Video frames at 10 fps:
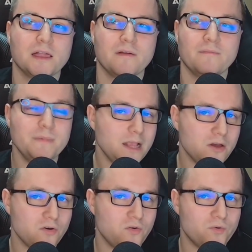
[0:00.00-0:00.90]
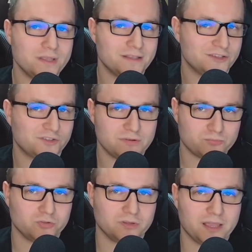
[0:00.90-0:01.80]
below in the
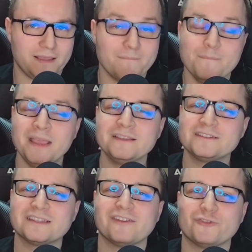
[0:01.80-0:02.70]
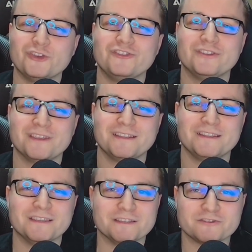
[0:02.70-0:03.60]
description, like many stuff in
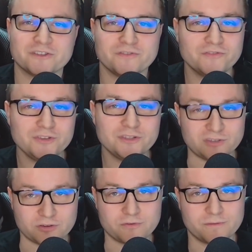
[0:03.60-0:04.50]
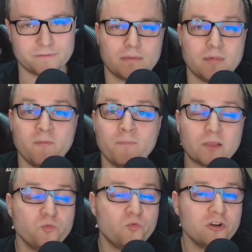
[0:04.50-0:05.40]
this video.
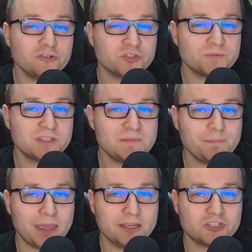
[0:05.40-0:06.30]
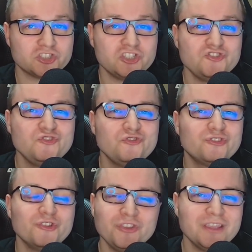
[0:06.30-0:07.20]
But workshop Steam page is
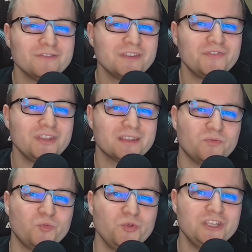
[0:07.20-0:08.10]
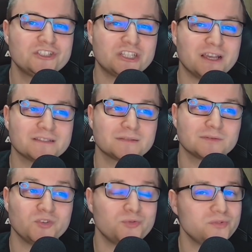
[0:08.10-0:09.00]
not the only thing that we just
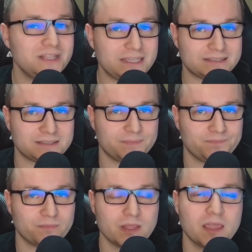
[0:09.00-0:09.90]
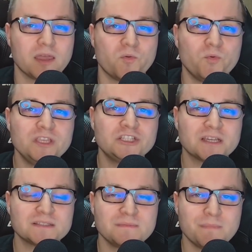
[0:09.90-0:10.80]
released. We
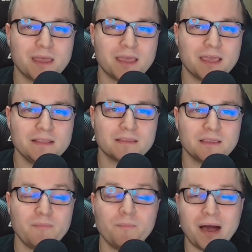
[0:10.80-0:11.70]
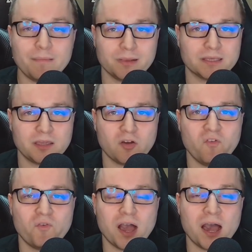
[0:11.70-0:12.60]
just made a public
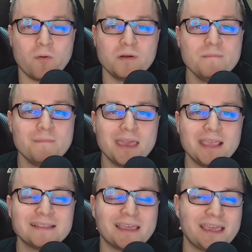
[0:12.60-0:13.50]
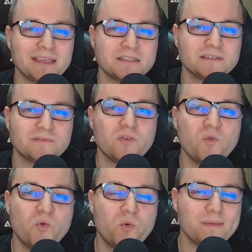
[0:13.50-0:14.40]
of our main
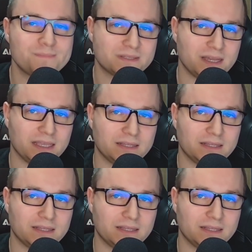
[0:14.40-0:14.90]
SFO website.